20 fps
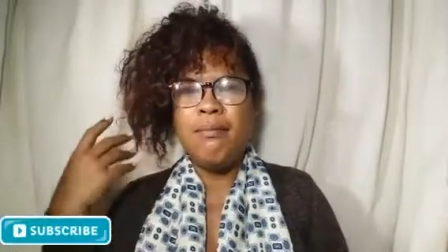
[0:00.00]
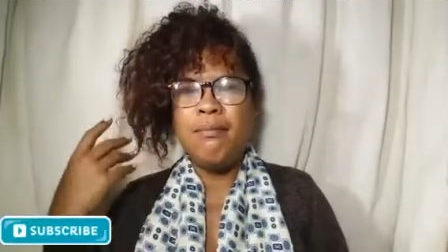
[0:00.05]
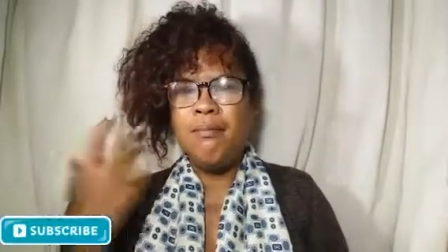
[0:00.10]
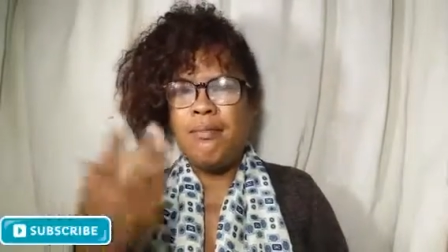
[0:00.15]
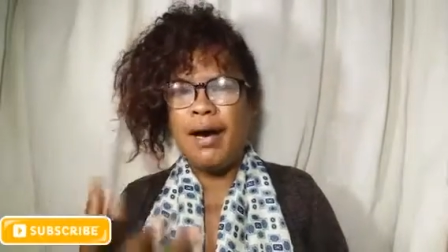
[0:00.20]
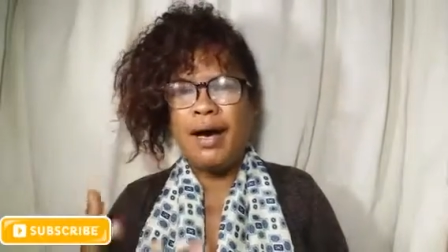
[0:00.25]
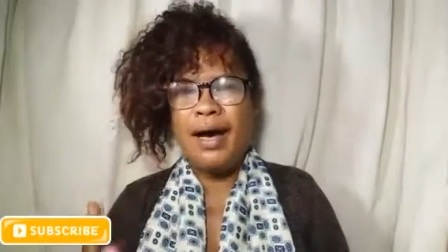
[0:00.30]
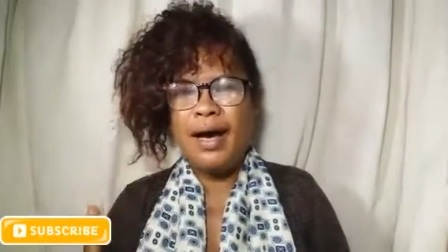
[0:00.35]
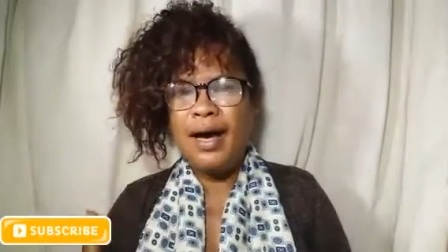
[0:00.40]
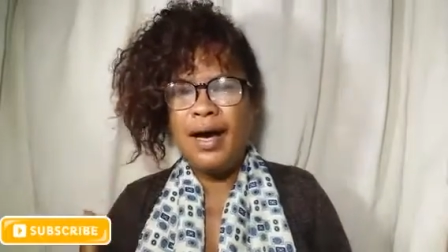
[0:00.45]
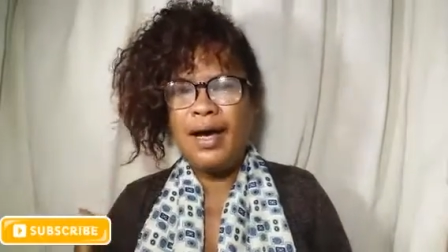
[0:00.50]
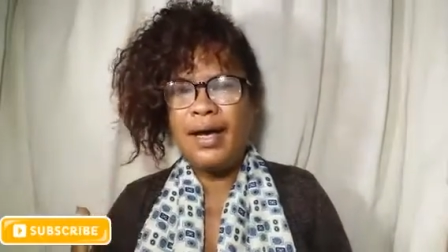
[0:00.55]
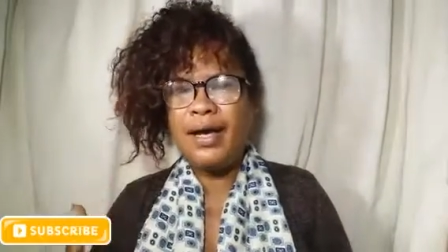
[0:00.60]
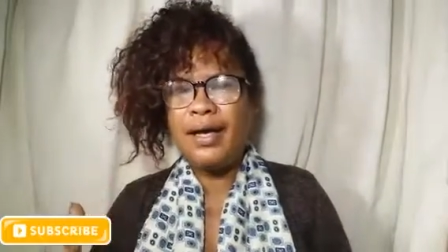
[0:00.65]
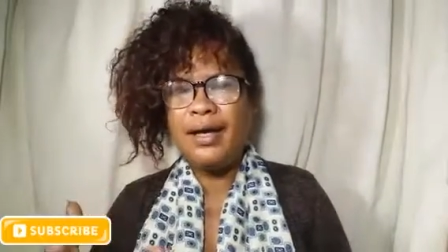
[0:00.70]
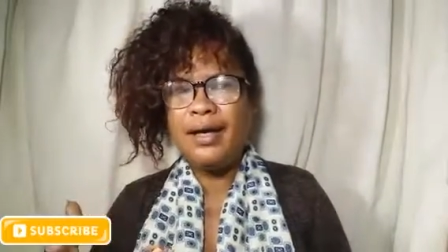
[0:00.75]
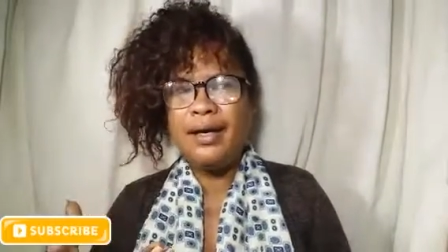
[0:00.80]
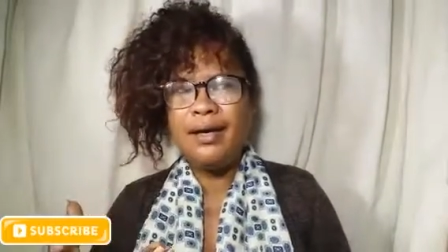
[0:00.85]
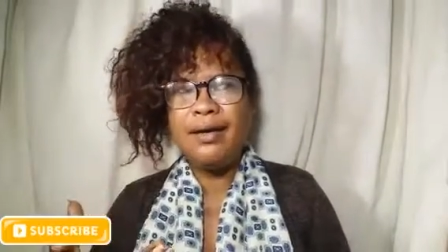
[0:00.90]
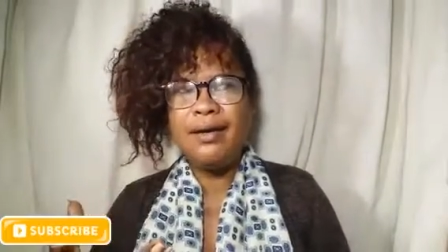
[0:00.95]

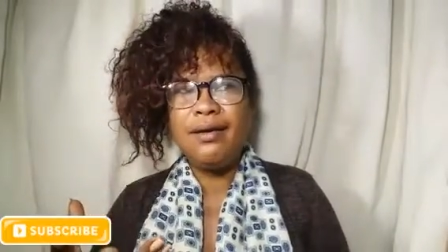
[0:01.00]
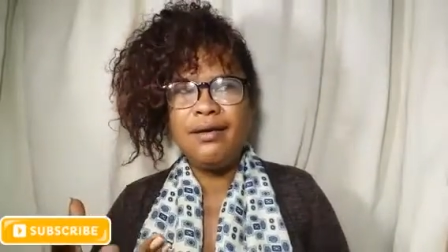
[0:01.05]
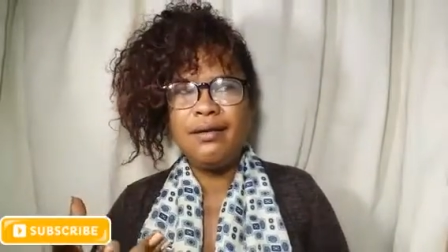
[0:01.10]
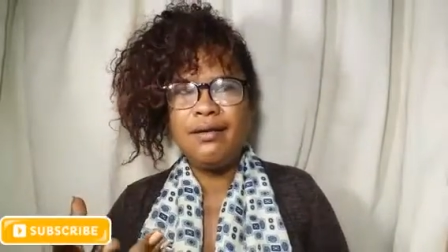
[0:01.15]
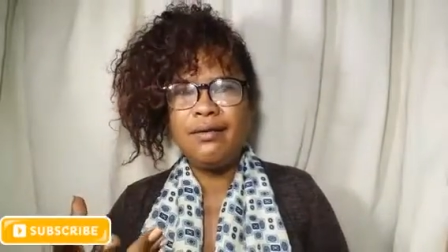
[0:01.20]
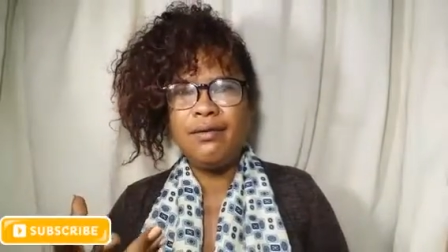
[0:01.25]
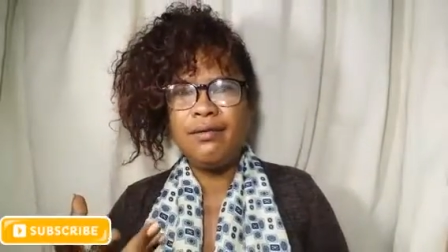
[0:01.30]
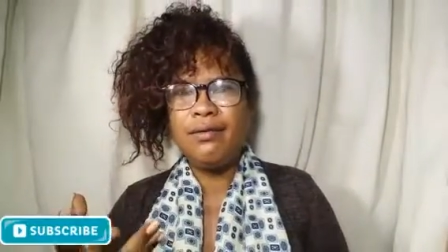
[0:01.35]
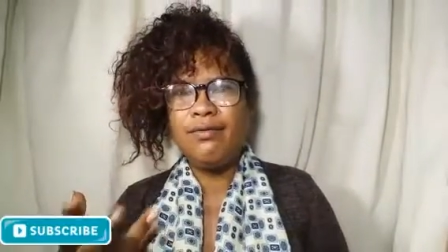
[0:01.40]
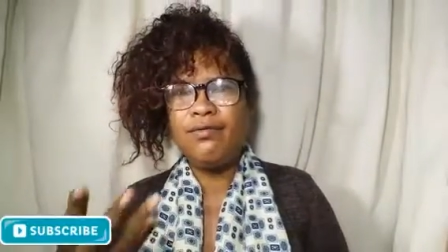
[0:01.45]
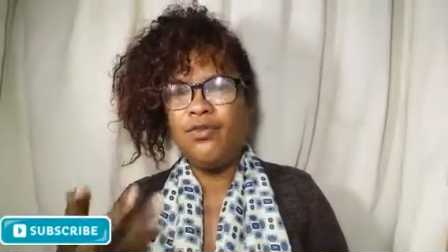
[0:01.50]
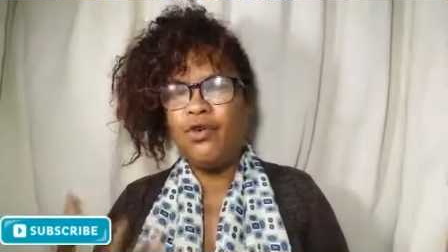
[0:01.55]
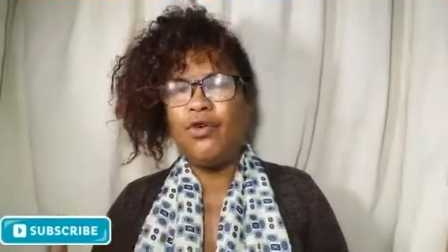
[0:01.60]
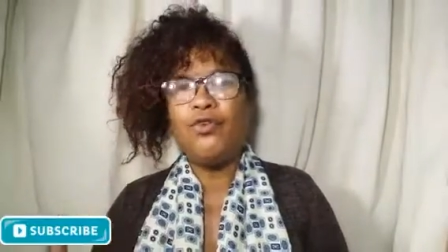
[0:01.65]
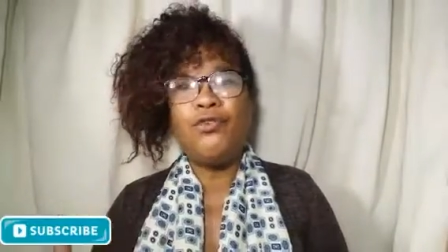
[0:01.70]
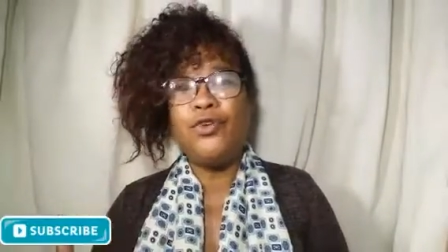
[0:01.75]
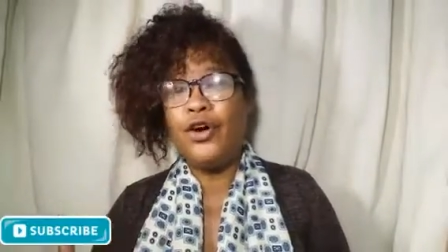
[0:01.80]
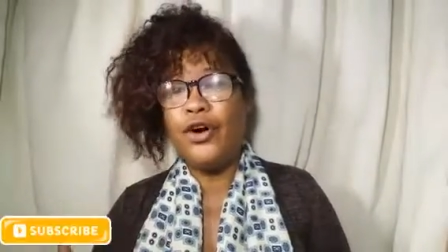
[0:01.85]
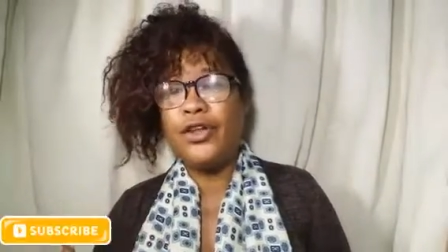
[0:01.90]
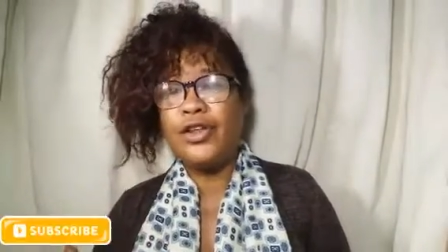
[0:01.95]
my
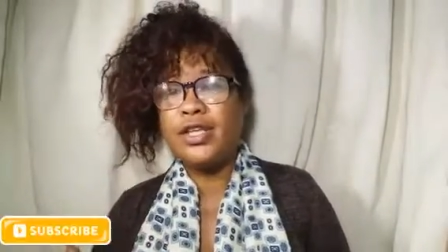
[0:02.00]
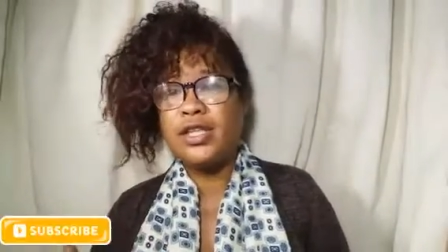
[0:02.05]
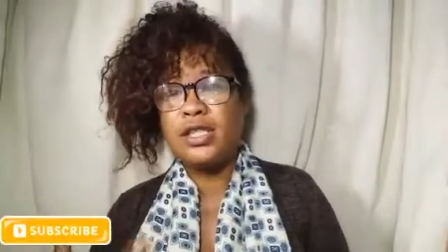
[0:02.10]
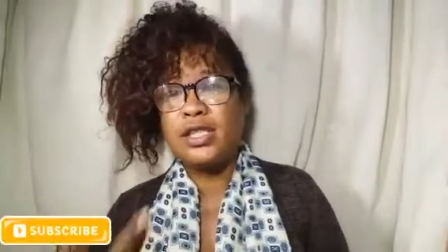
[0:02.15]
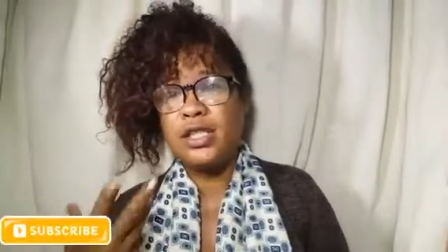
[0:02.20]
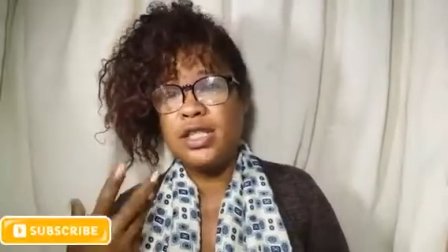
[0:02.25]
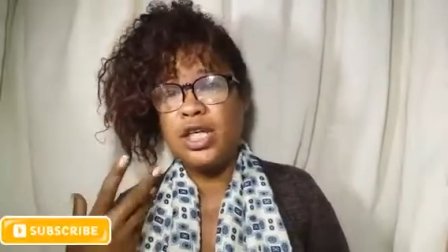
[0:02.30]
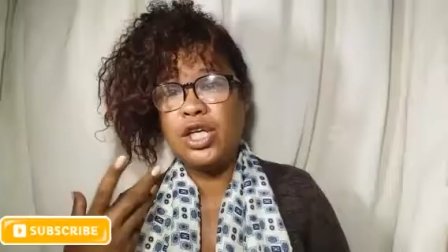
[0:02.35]
forefathers